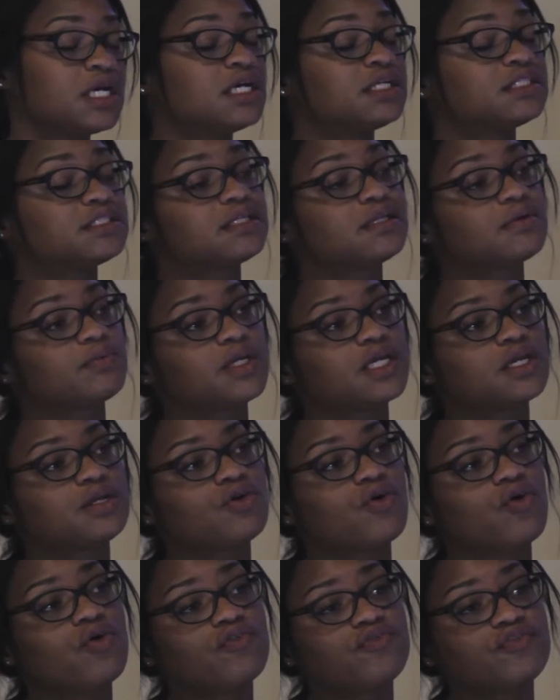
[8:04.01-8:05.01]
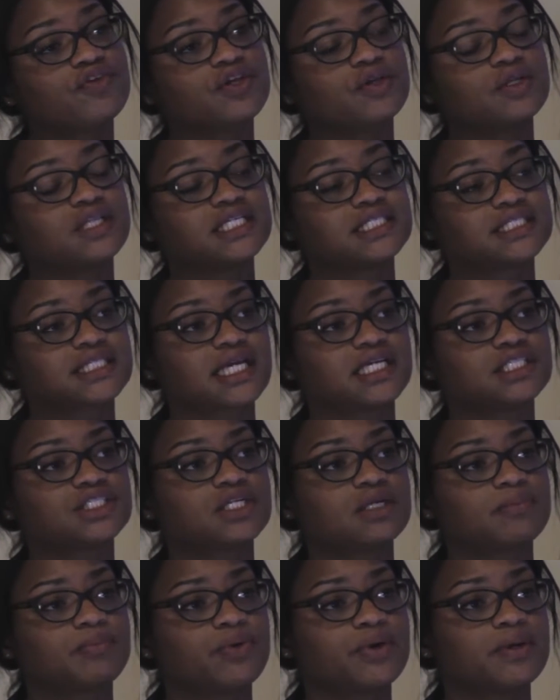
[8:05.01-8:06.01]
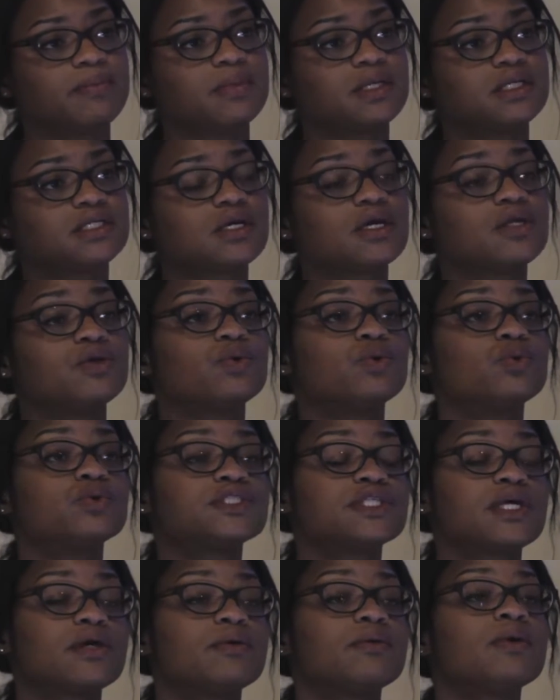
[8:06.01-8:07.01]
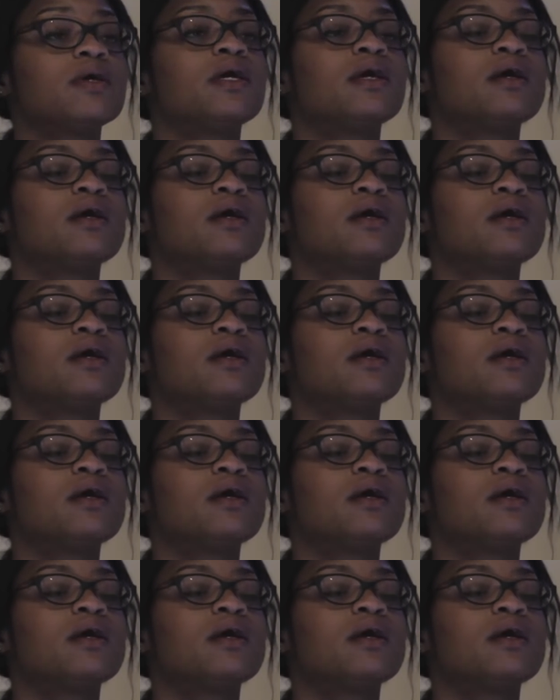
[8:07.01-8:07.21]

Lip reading: so that we can offer you this schedule appointment and also